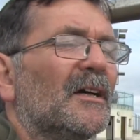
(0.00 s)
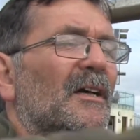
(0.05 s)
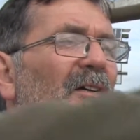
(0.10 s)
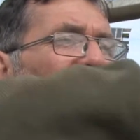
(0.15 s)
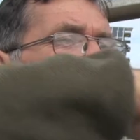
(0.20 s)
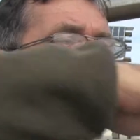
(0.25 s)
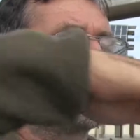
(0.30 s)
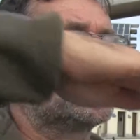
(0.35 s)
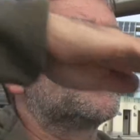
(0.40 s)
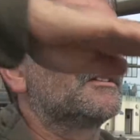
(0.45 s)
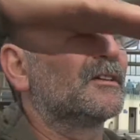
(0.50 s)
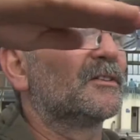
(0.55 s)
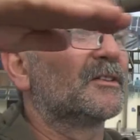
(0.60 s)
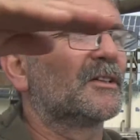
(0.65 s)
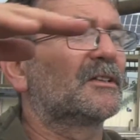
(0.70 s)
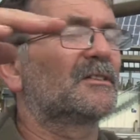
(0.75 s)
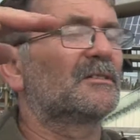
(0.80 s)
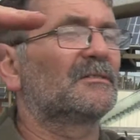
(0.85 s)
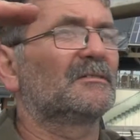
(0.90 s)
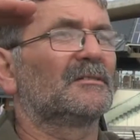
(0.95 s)
and
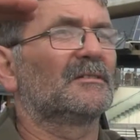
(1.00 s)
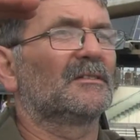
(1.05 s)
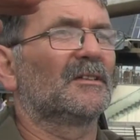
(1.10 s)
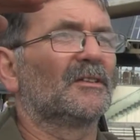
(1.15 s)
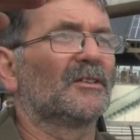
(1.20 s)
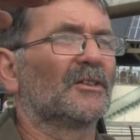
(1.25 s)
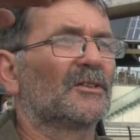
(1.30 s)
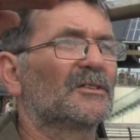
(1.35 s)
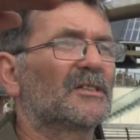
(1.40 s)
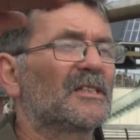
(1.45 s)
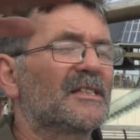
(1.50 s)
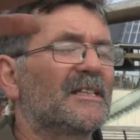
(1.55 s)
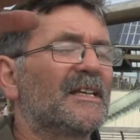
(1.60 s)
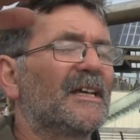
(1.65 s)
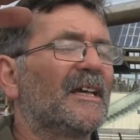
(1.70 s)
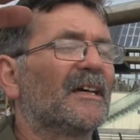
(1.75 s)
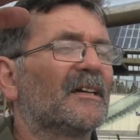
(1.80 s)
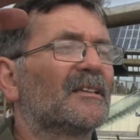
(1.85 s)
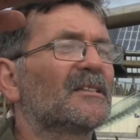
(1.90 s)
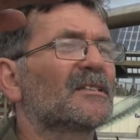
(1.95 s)
the
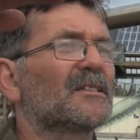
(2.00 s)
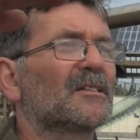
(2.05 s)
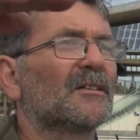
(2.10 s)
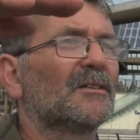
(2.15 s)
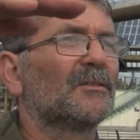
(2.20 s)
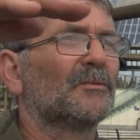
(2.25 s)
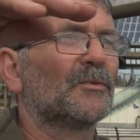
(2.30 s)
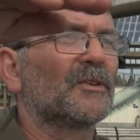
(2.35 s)
stairs